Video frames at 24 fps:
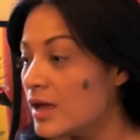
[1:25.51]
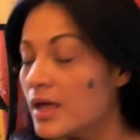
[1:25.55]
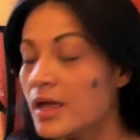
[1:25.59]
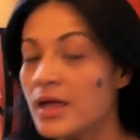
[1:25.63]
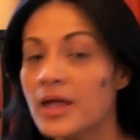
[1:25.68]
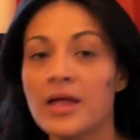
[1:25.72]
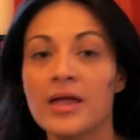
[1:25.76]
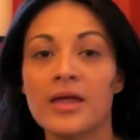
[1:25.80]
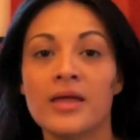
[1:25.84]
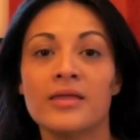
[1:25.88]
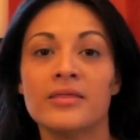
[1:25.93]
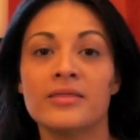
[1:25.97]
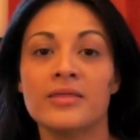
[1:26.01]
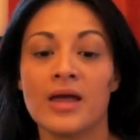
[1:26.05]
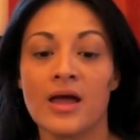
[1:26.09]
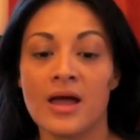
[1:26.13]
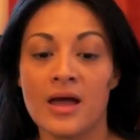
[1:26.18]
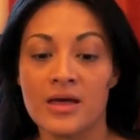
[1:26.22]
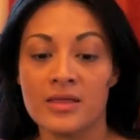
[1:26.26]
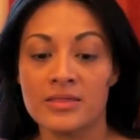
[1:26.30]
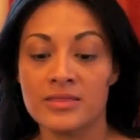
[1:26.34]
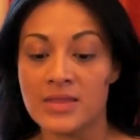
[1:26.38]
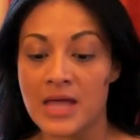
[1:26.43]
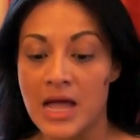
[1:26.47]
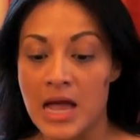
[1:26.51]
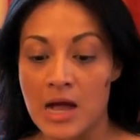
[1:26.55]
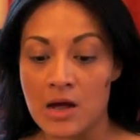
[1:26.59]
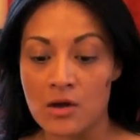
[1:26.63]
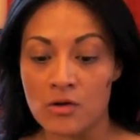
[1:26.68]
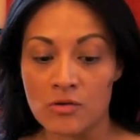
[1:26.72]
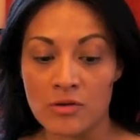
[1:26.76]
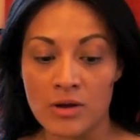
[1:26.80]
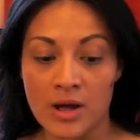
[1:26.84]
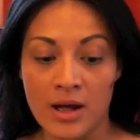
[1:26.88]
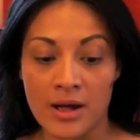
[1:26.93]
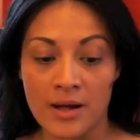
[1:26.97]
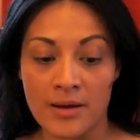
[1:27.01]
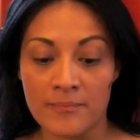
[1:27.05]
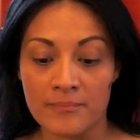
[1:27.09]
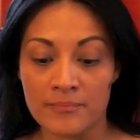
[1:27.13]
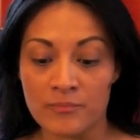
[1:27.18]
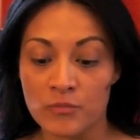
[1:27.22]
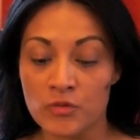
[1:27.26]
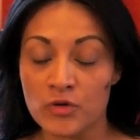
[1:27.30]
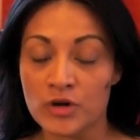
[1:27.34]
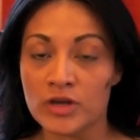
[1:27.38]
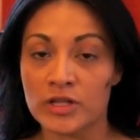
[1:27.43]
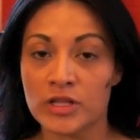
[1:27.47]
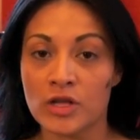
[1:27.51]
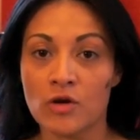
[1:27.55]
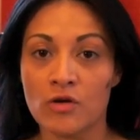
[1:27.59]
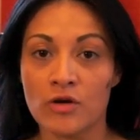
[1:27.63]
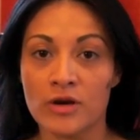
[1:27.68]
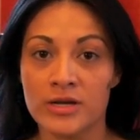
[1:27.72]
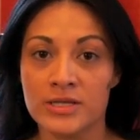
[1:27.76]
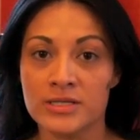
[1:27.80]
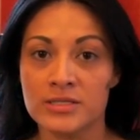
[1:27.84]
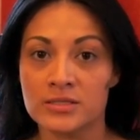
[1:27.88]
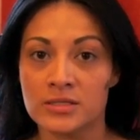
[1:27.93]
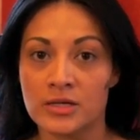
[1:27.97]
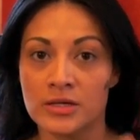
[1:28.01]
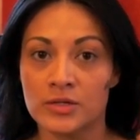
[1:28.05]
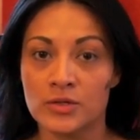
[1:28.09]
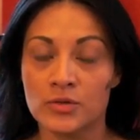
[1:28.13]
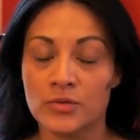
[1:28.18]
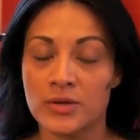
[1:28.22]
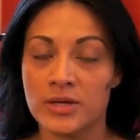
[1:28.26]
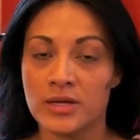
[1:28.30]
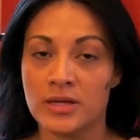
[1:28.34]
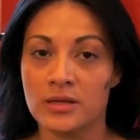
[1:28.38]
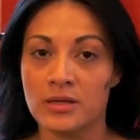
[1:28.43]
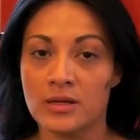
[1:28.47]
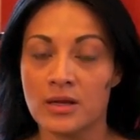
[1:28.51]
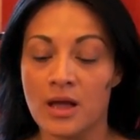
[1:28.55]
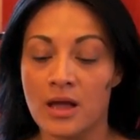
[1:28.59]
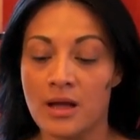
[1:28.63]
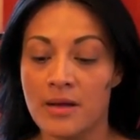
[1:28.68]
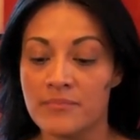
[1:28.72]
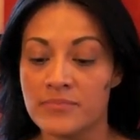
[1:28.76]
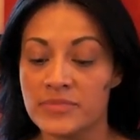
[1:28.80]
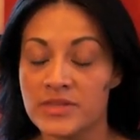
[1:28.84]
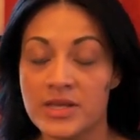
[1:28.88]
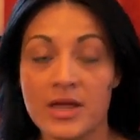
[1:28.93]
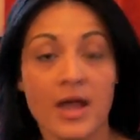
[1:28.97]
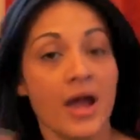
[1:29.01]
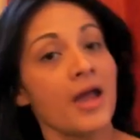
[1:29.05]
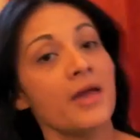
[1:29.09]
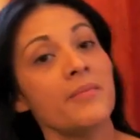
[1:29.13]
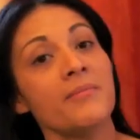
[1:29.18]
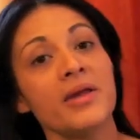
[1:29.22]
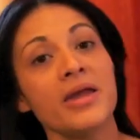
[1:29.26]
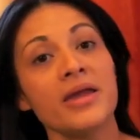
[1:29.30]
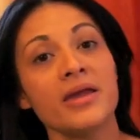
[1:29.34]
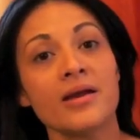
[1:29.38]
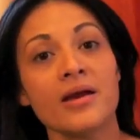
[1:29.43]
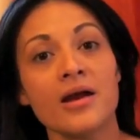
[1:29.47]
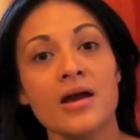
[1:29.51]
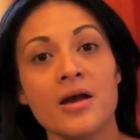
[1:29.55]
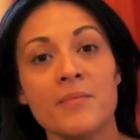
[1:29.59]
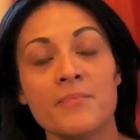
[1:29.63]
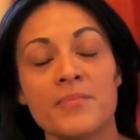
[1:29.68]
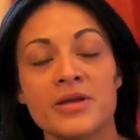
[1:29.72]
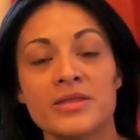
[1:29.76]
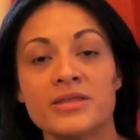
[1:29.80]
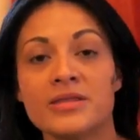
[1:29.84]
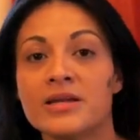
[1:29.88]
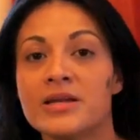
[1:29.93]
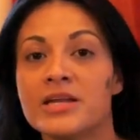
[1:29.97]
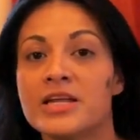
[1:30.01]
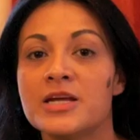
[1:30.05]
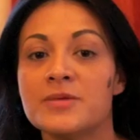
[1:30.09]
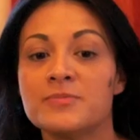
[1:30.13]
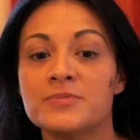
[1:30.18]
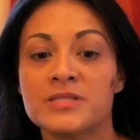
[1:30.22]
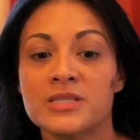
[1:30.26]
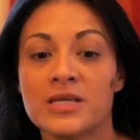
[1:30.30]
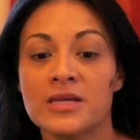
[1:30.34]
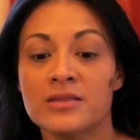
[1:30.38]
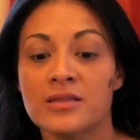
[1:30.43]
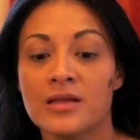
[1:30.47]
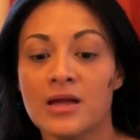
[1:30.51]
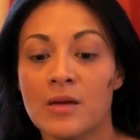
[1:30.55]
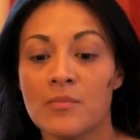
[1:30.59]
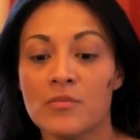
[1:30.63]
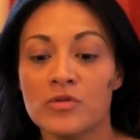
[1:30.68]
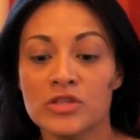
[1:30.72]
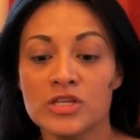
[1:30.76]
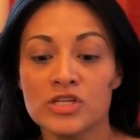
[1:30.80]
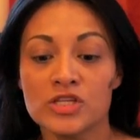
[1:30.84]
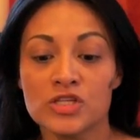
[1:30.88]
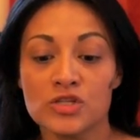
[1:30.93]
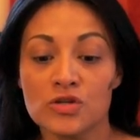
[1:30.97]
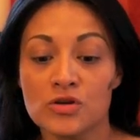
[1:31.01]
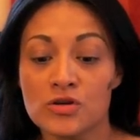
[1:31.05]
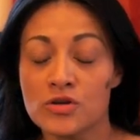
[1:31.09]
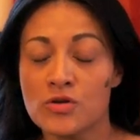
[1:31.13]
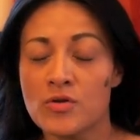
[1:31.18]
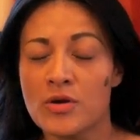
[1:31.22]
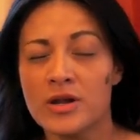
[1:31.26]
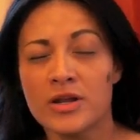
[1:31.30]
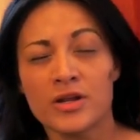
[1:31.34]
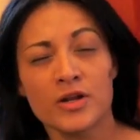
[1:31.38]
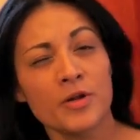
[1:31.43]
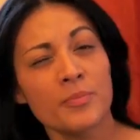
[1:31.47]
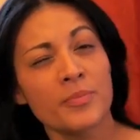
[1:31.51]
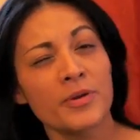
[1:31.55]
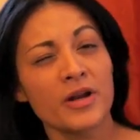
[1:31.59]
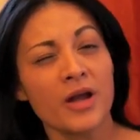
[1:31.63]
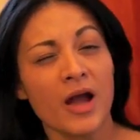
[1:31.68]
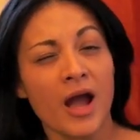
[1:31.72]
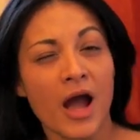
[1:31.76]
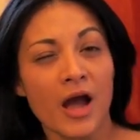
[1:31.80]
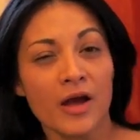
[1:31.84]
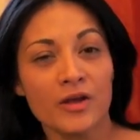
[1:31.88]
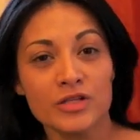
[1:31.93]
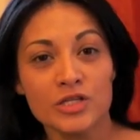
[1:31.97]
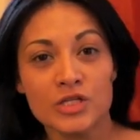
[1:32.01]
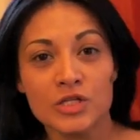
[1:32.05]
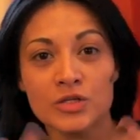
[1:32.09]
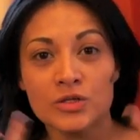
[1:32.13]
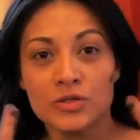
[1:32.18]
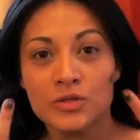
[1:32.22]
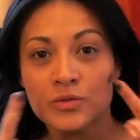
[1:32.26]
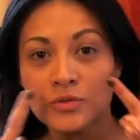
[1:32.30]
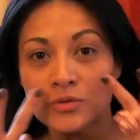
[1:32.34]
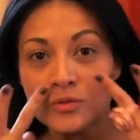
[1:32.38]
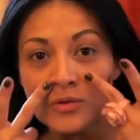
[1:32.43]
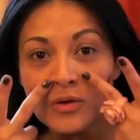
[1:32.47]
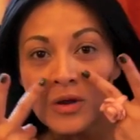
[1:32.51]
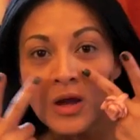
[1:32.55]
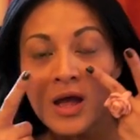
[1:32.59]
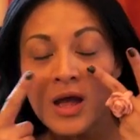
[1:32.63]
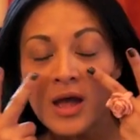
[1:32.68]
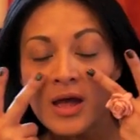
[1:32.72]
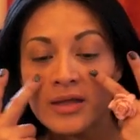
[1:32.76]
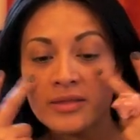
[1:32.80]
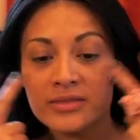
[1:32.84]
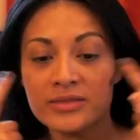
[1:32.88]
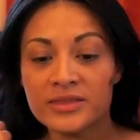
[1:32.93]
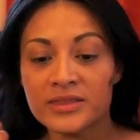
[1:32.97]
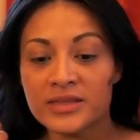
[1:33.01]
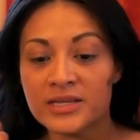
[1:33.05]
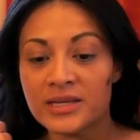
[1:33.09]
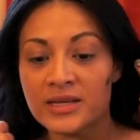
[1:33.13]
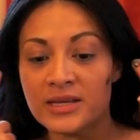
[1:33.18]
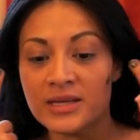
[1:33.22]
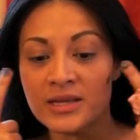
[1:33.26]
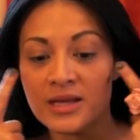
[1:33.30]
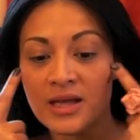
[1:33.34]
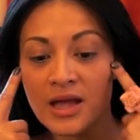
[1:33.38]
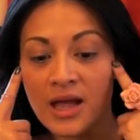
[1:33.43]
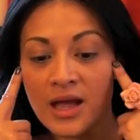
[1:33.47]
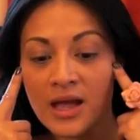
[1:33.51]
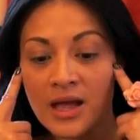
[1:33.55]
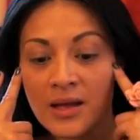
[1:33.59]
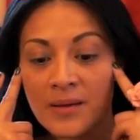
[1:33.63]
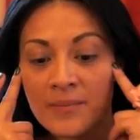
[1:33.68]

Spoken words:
And now we're gonna go ahead and start doing the eye makeup and the lips, and then I'm gonna show you a little bit how to do the